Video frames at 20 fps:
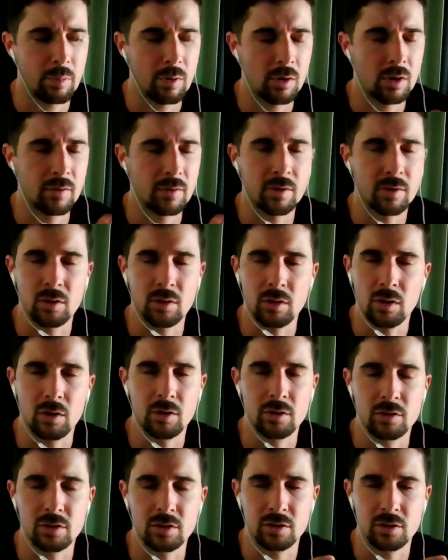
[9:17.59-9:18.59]
part of a
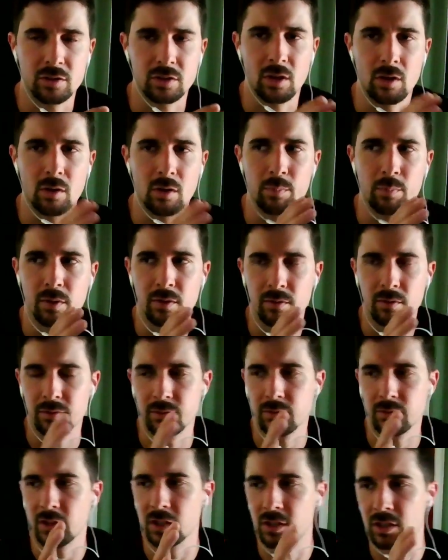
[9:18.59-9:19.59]
larger scope of
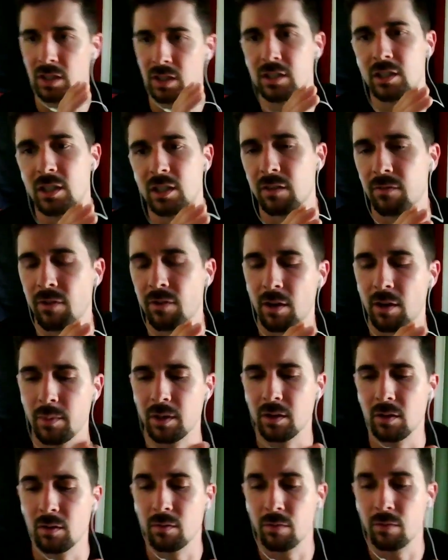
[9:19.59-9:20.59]
the changing
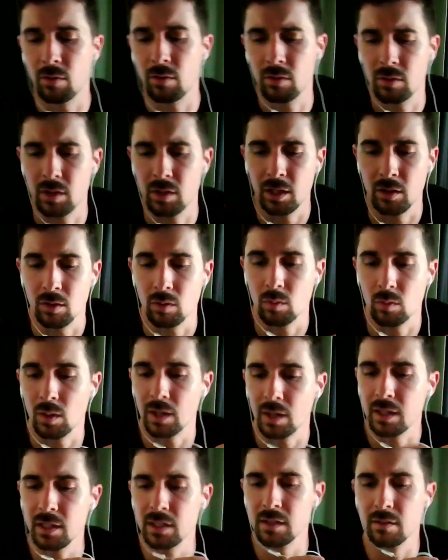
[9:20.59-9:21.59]
environment of in
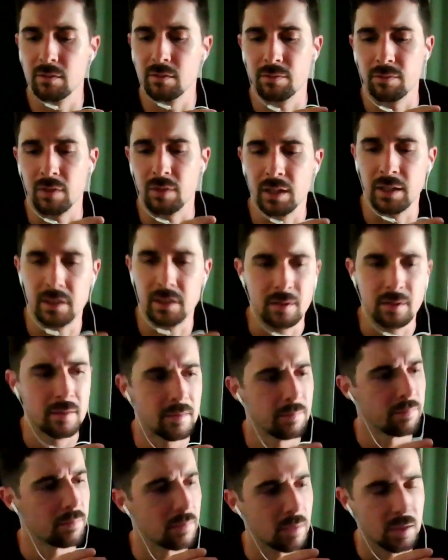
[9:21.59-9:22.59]
Hawaii of like,
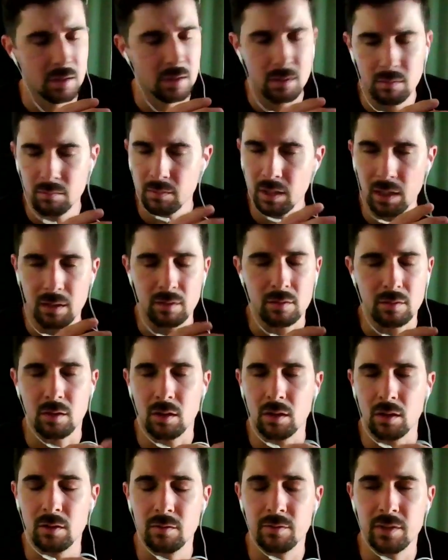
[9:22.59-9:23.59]
yeah,
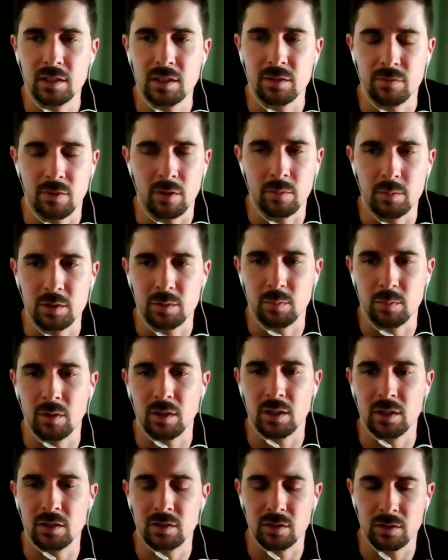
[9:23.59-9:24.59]
all of these farmers
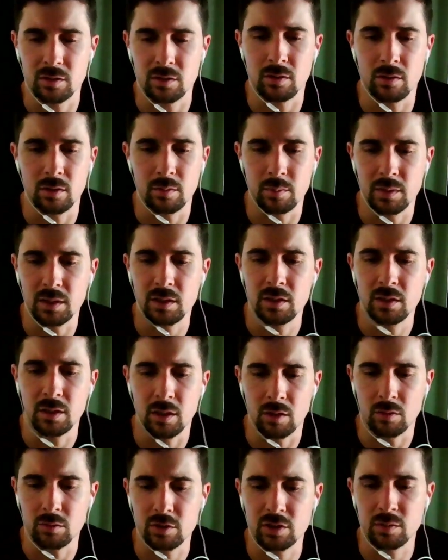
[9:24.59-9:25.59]
markets are going to be,
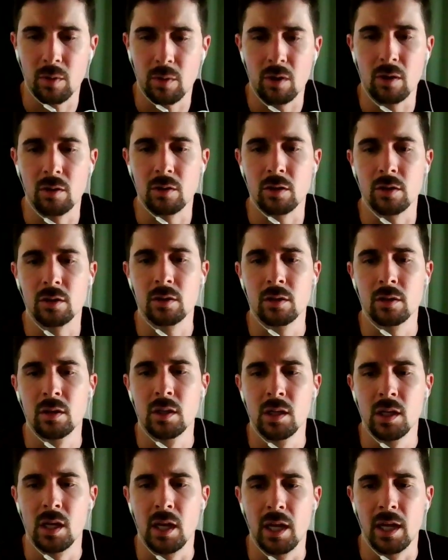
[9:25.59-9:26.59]
smaller.
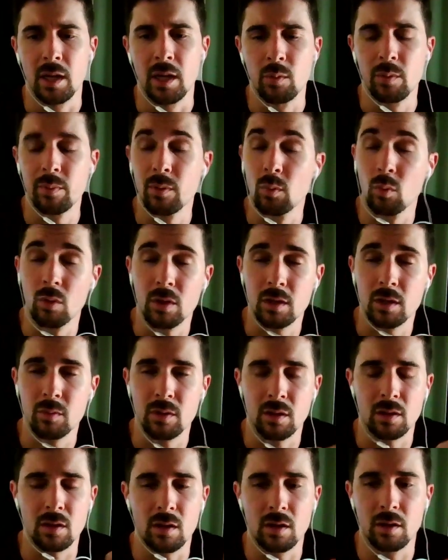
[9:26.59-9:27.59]
And we've been working
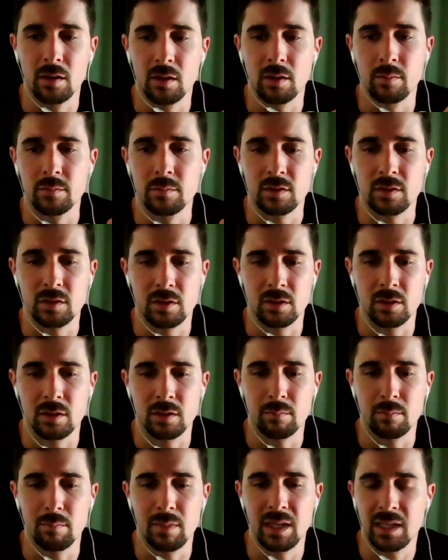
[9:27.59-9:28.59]
with a lot of them
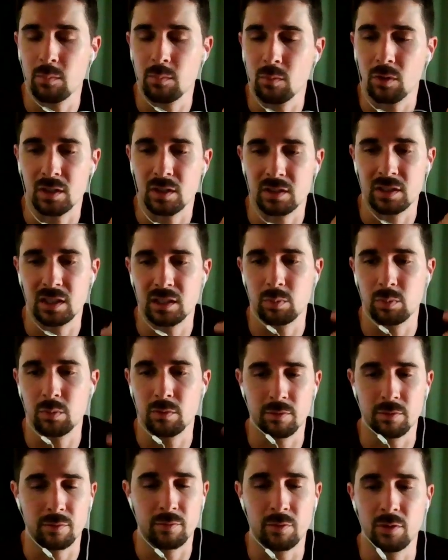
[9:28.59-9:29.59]
to make it more
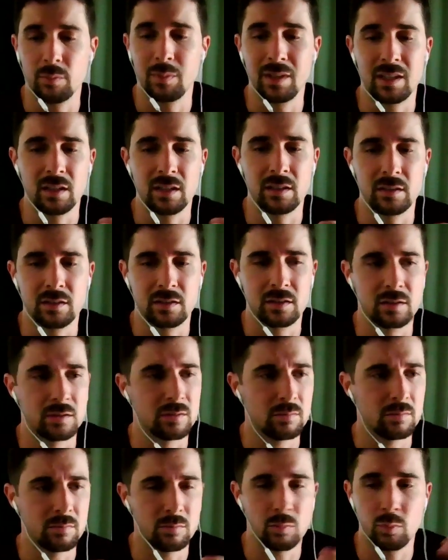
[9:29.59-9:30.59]
accessible for food because
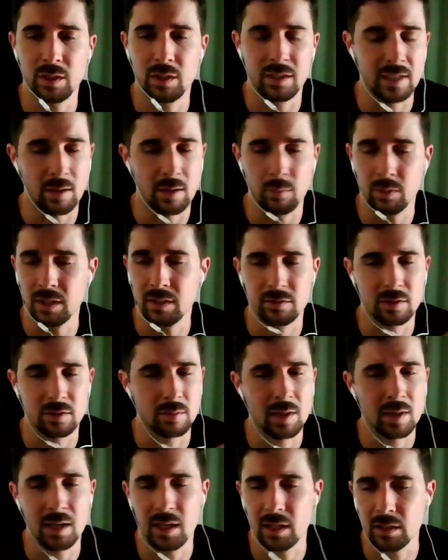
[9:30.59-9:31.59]
we have
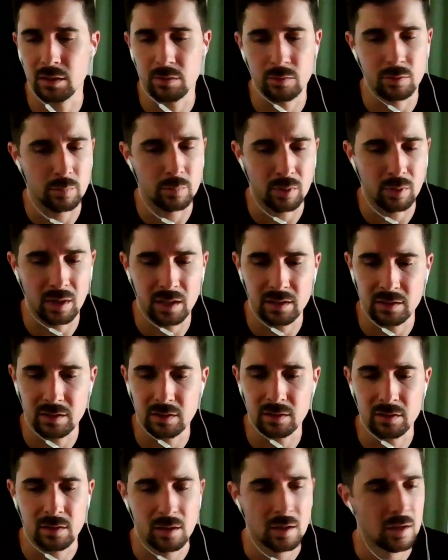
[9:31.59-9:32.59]
some of the highest food
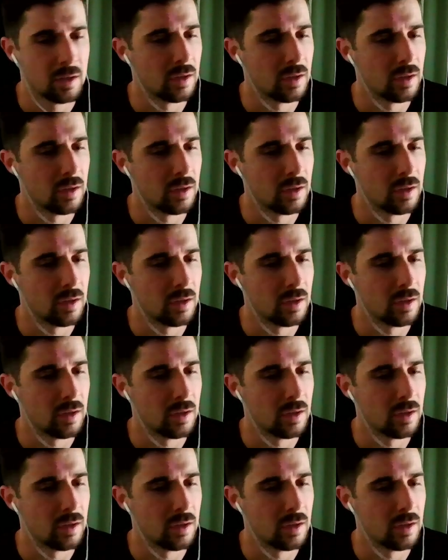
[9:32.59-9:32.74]
prices.